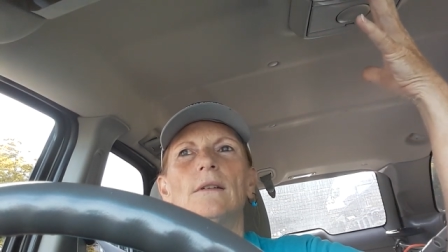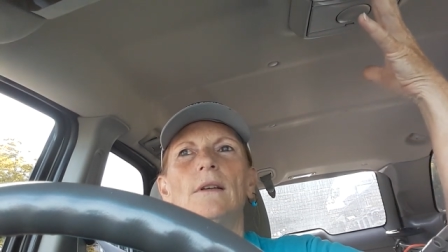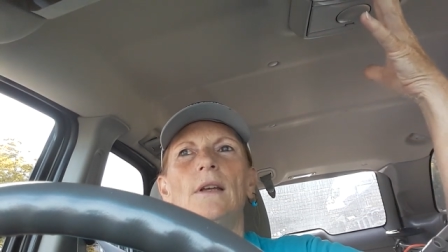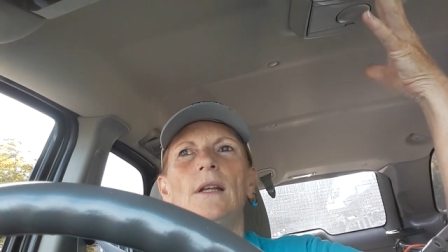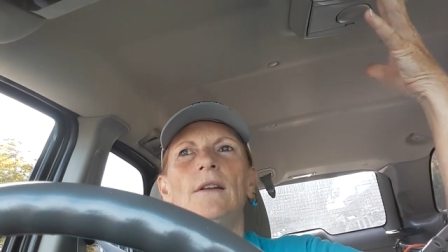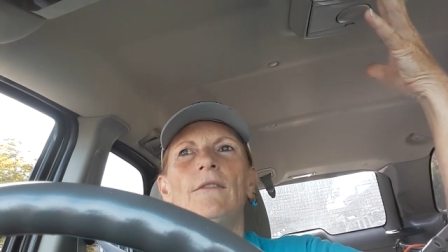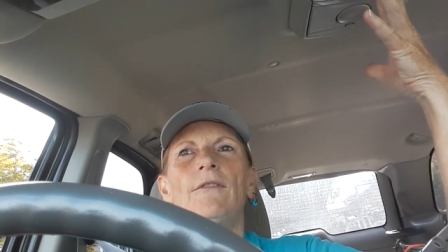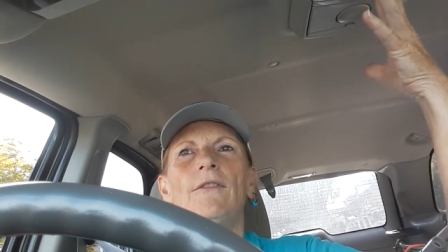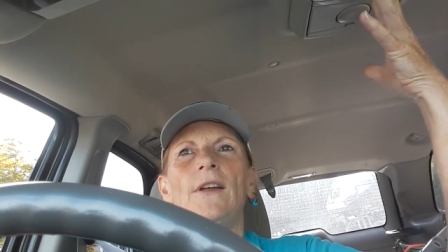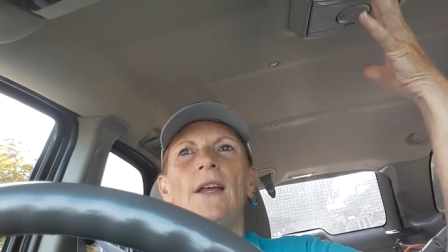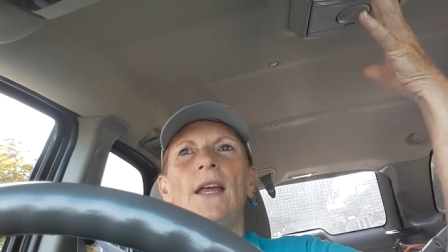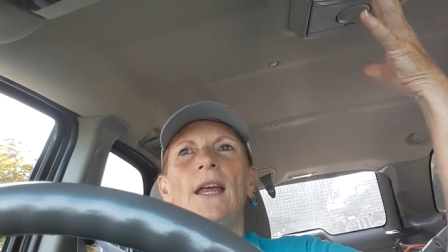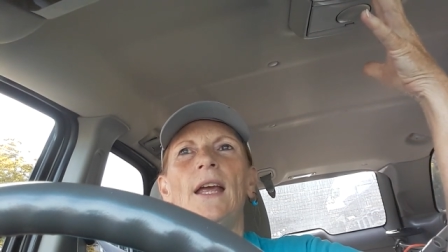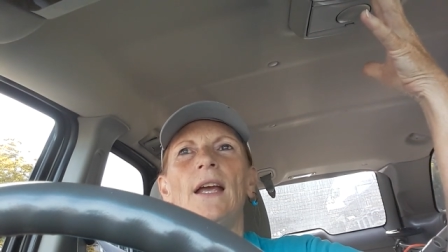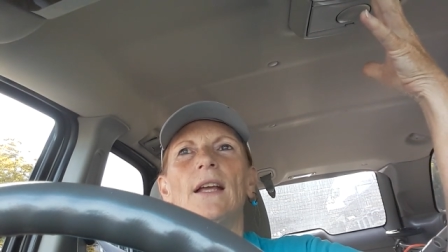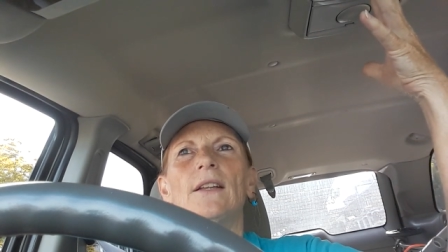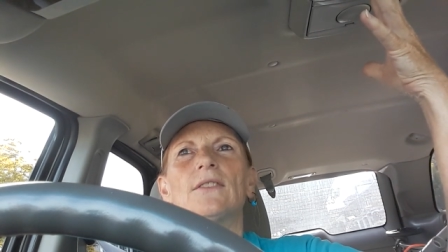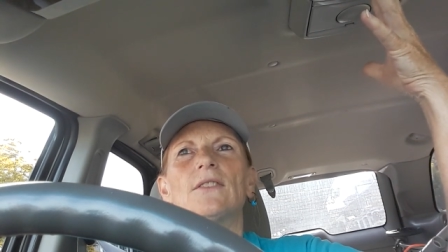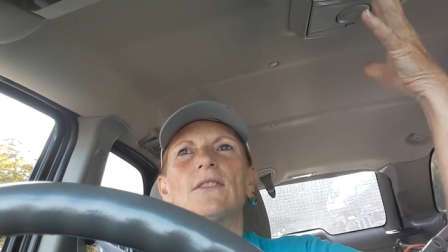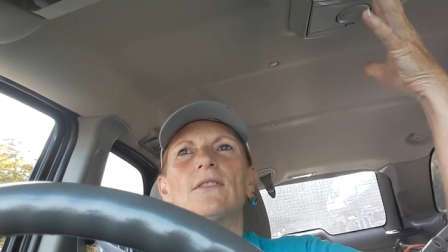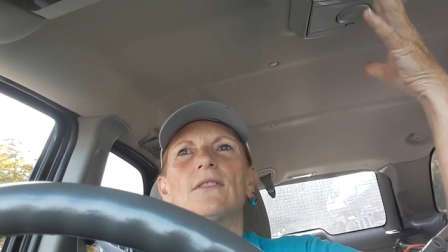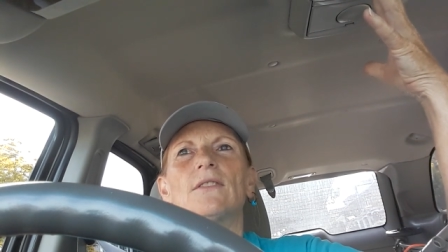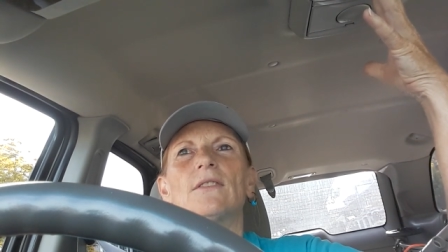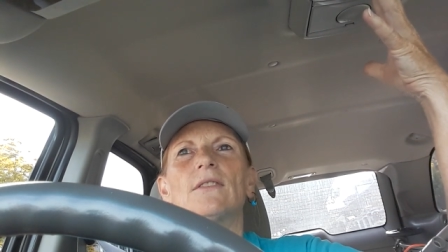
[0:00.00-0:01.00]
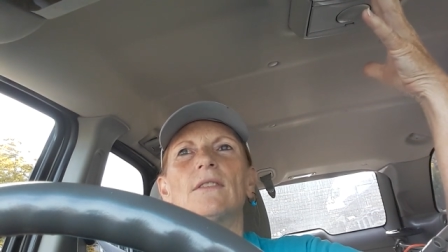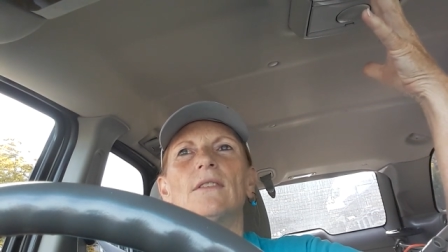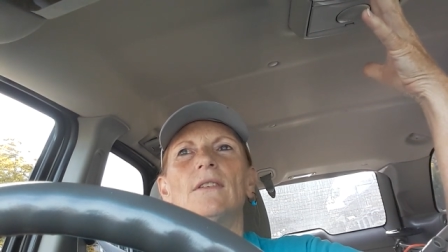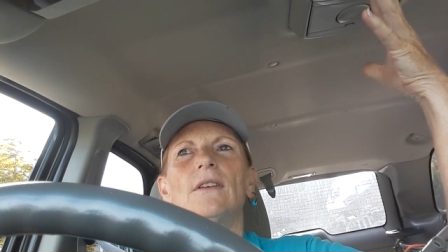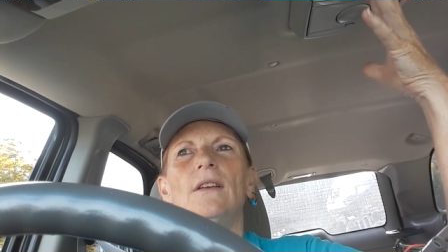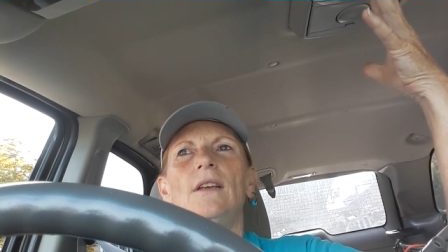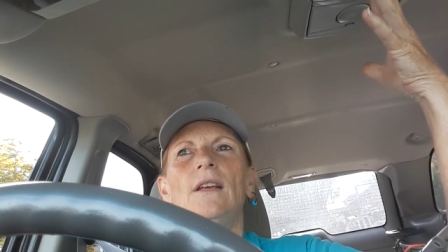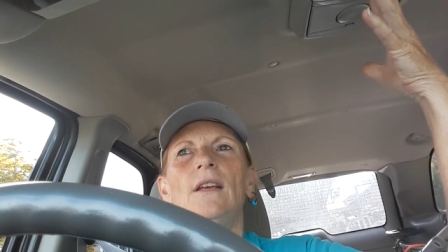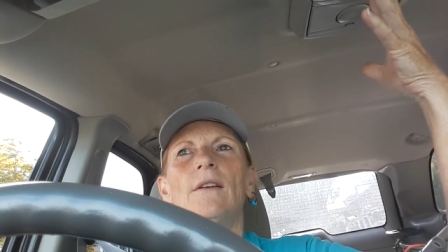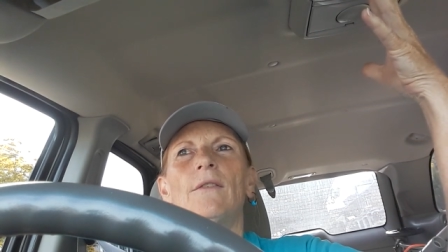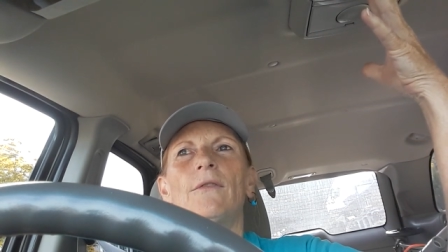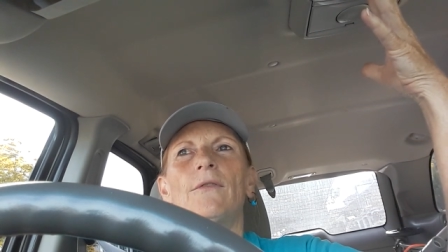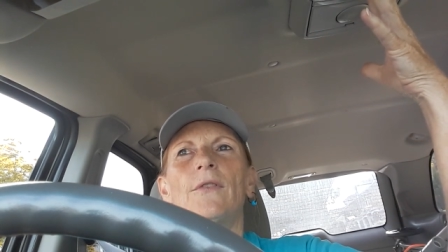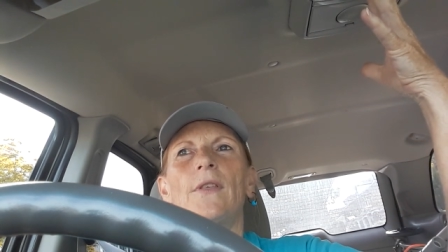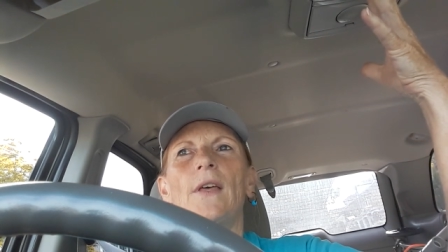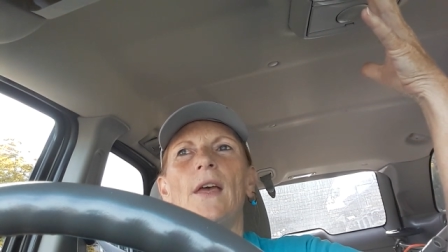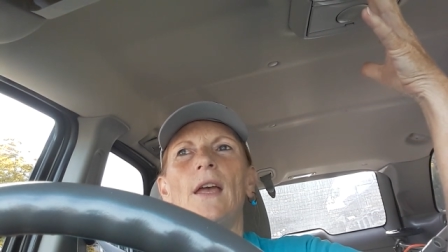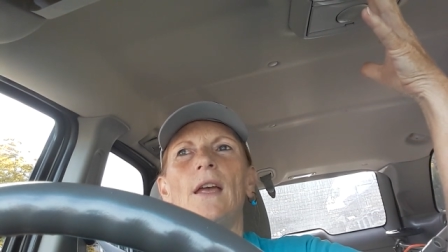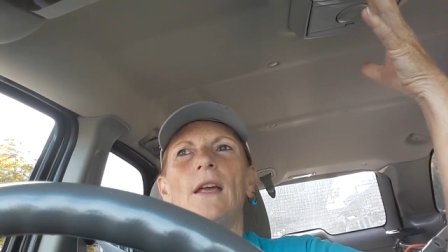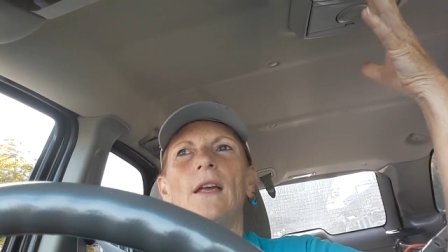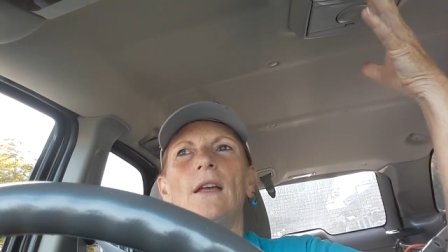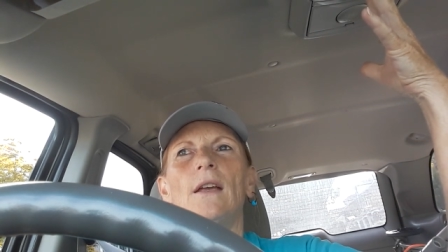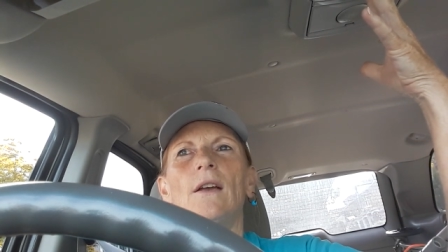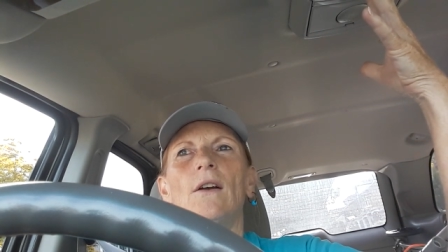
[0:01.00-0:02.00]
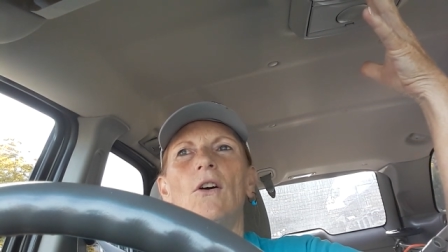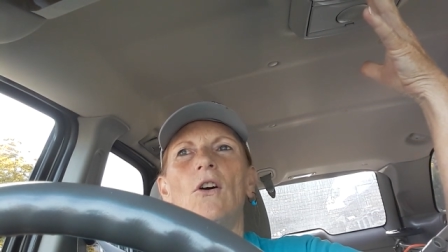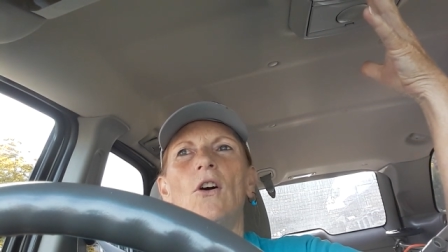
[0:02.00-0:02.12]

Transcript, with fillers: advance if they